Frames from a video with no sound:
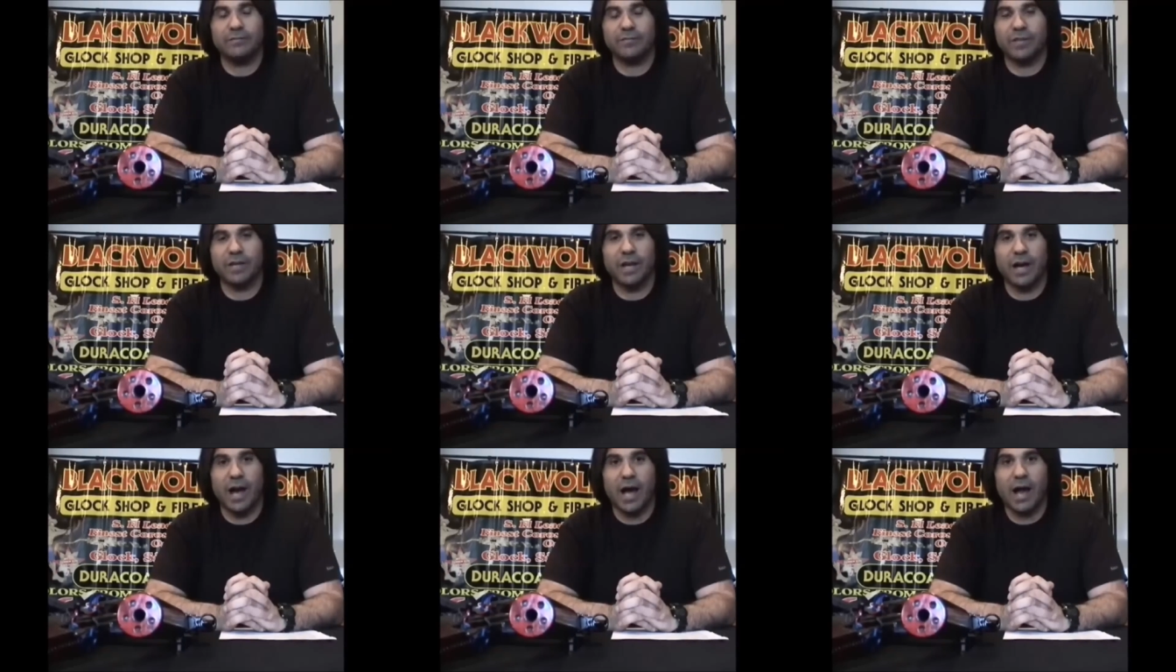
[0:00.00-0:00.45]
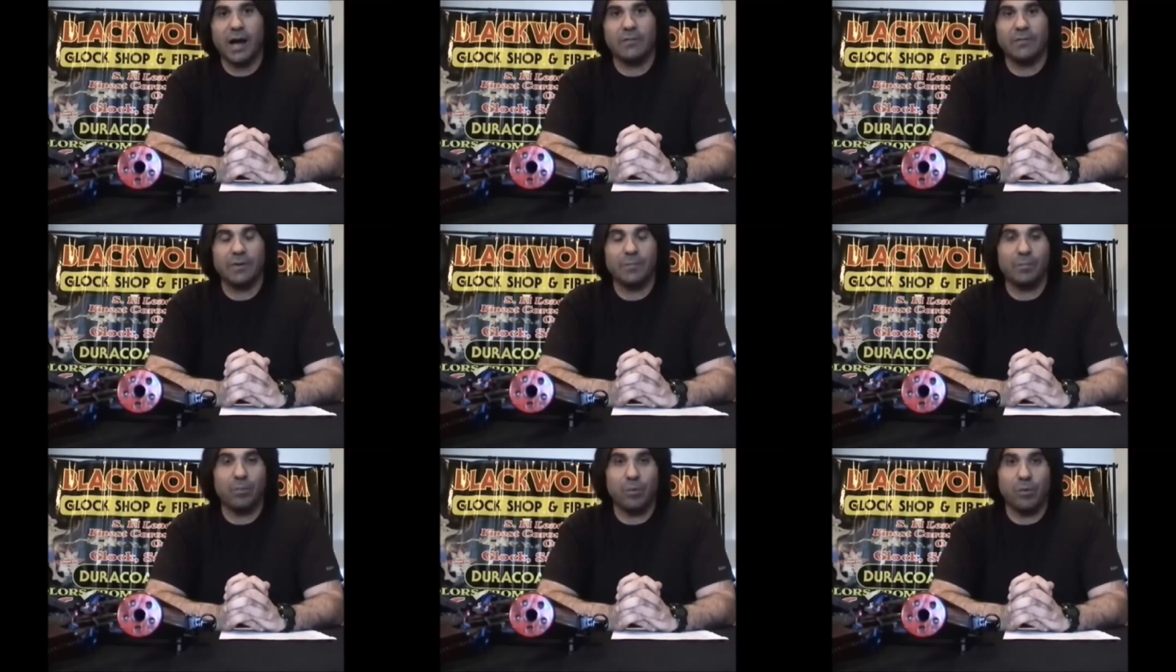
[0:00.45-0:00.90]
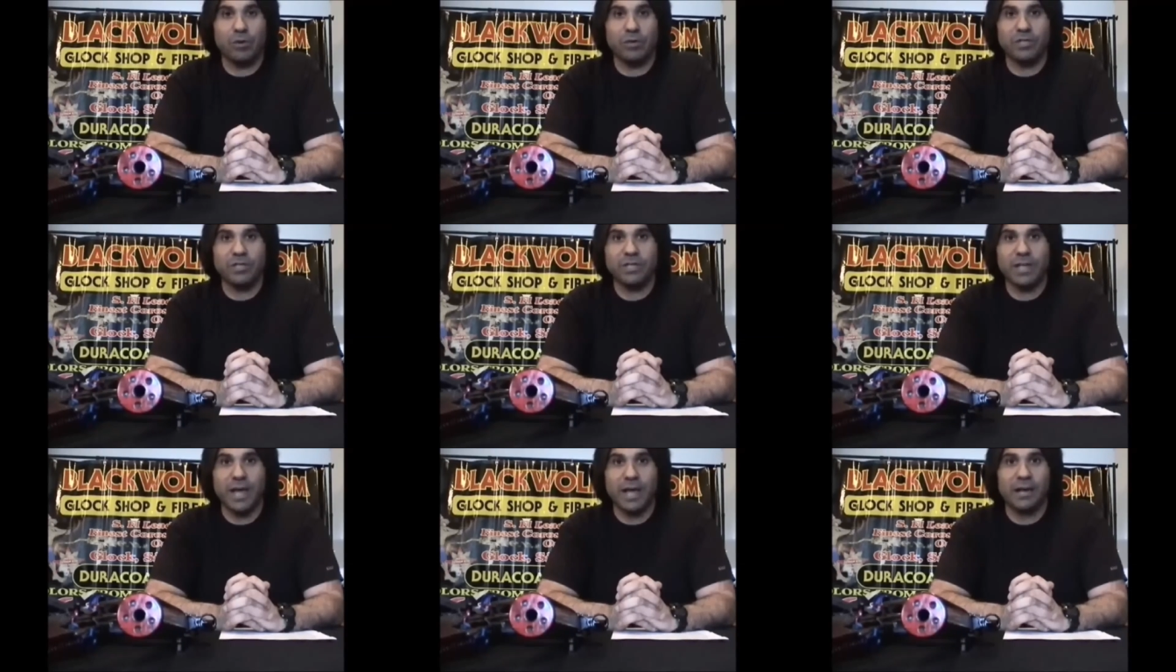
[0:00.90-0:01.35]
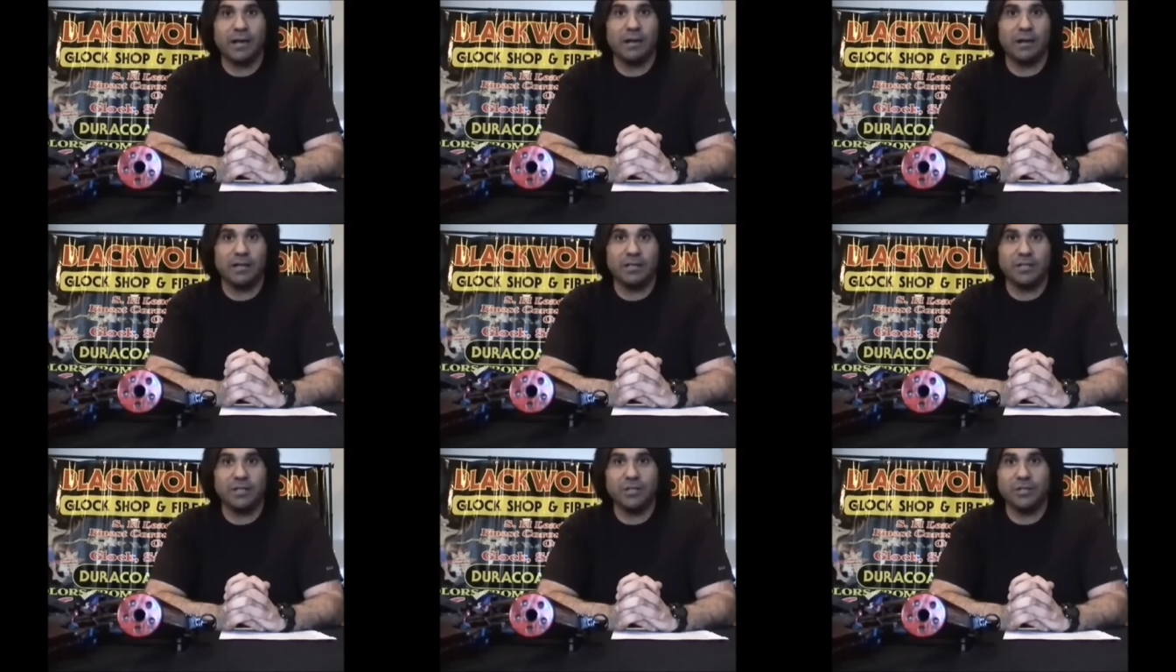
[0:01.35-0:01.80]
if the guy reports that
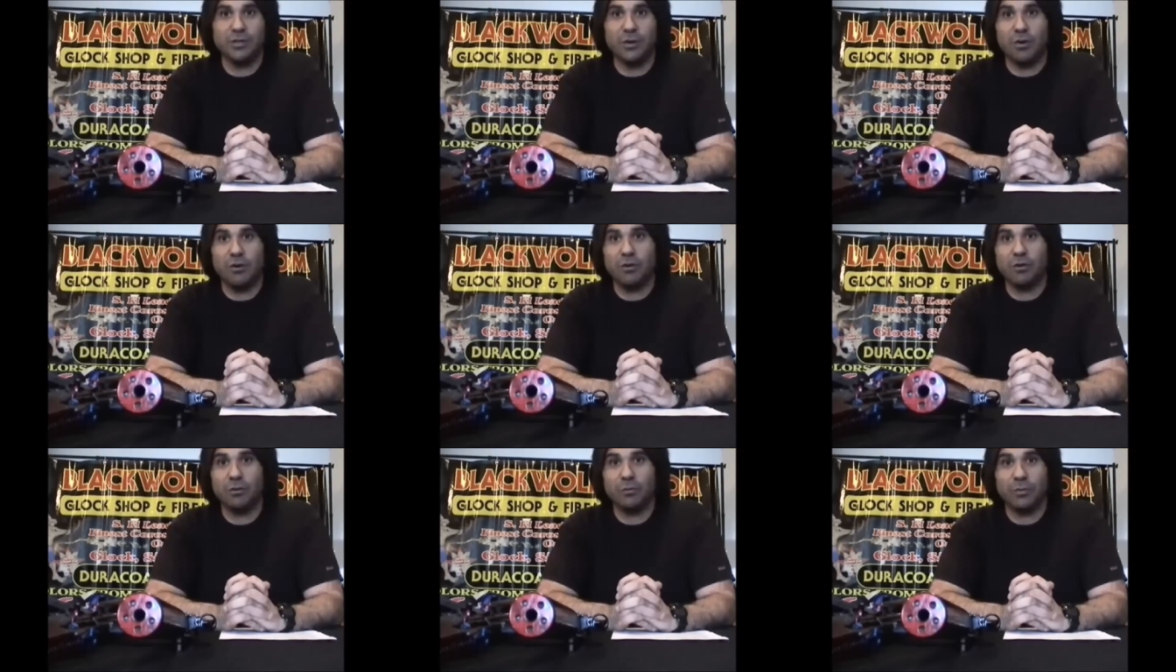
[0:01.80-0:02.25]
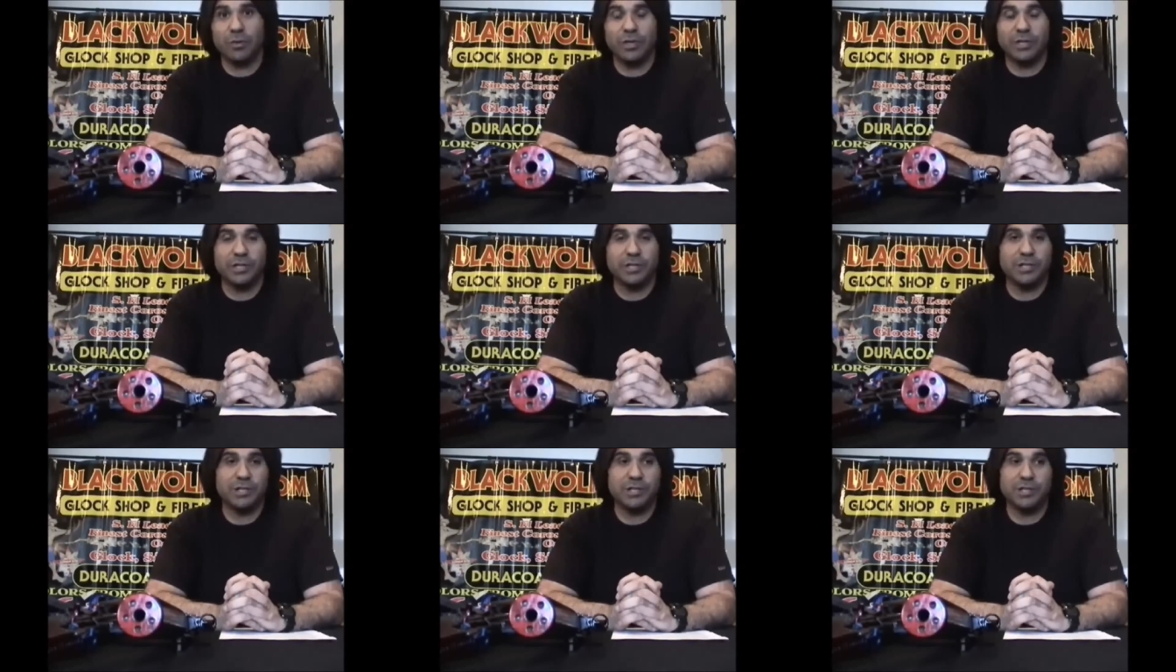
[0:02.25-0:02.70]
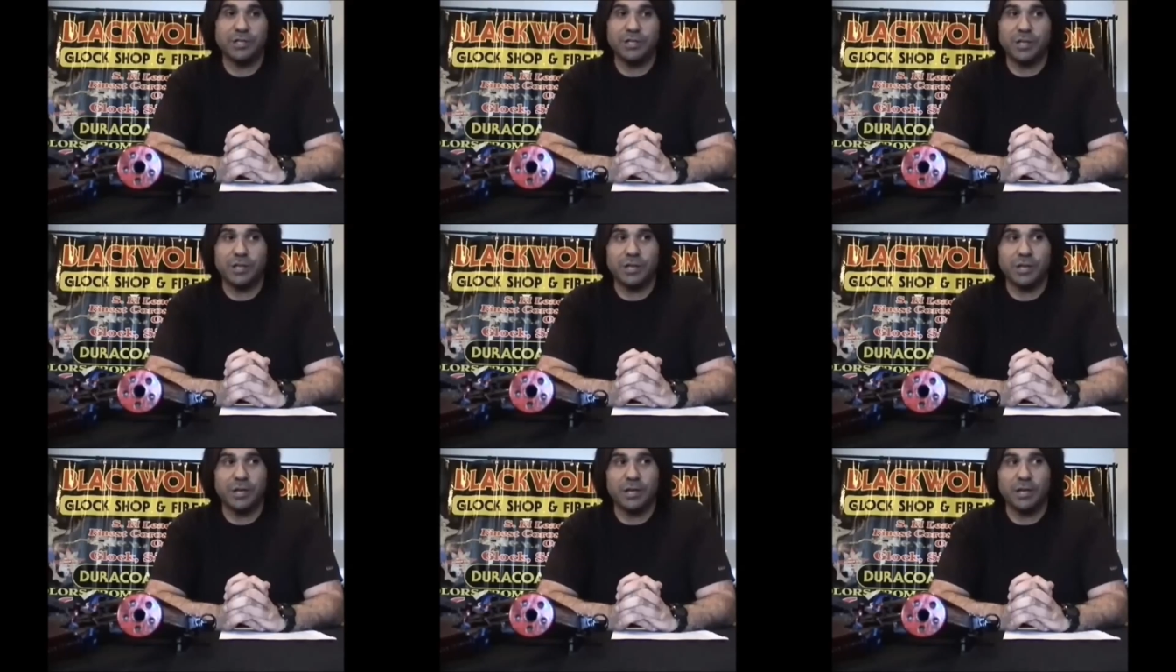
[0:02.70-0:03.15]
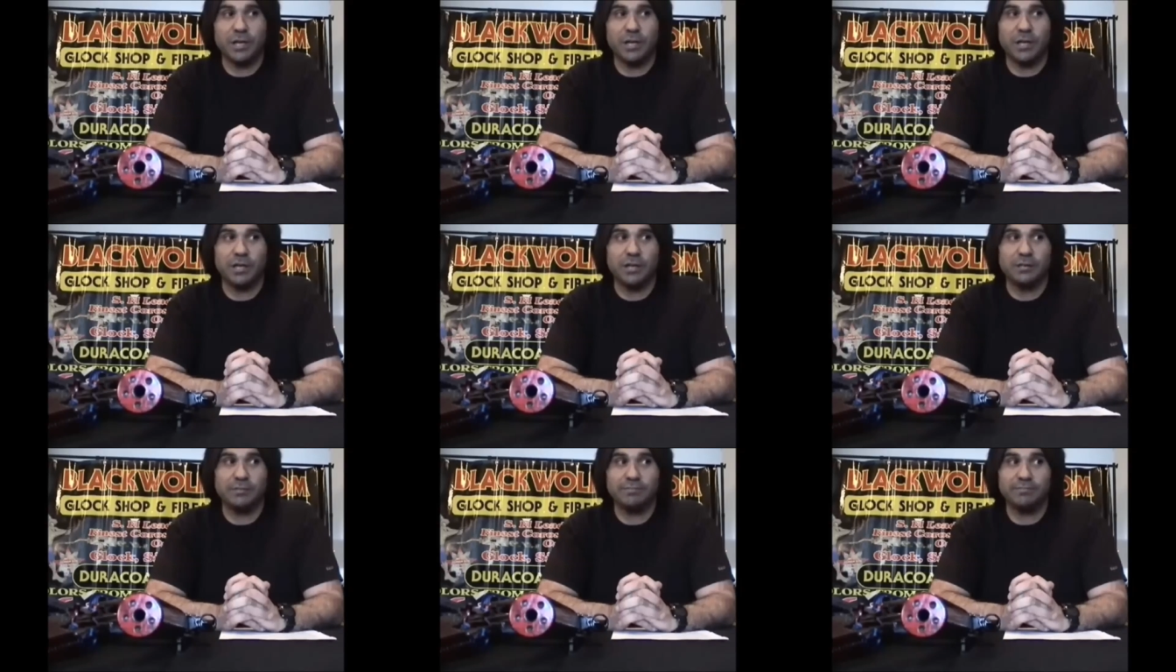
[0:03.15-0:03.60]
gun stolen, which
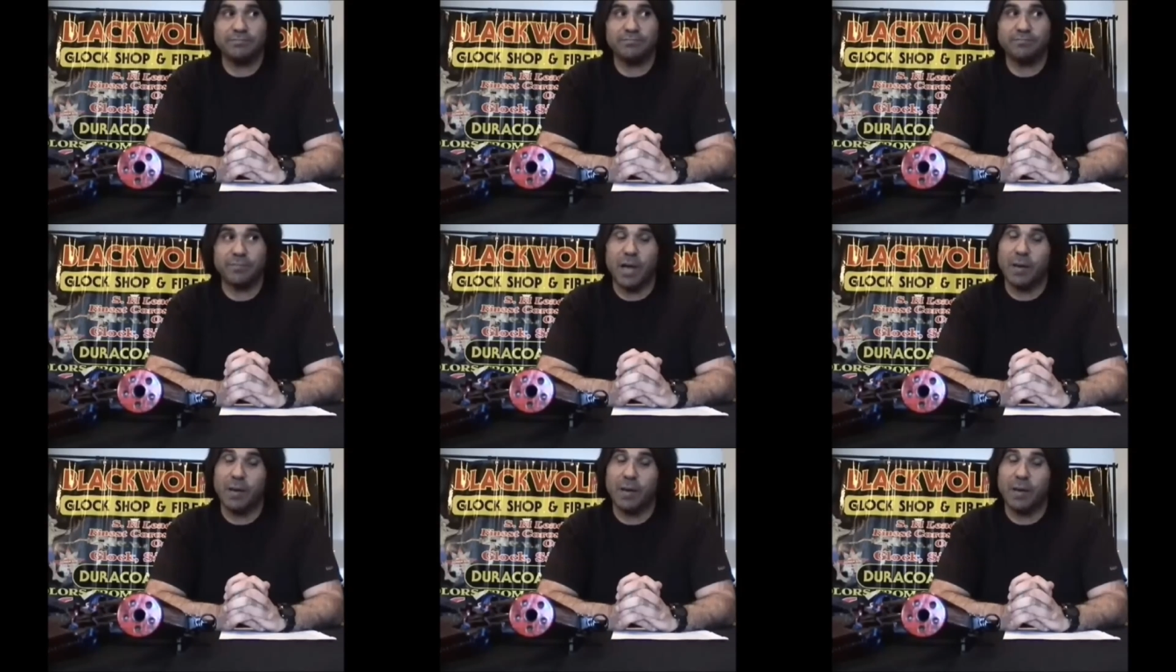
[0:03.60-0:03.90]
I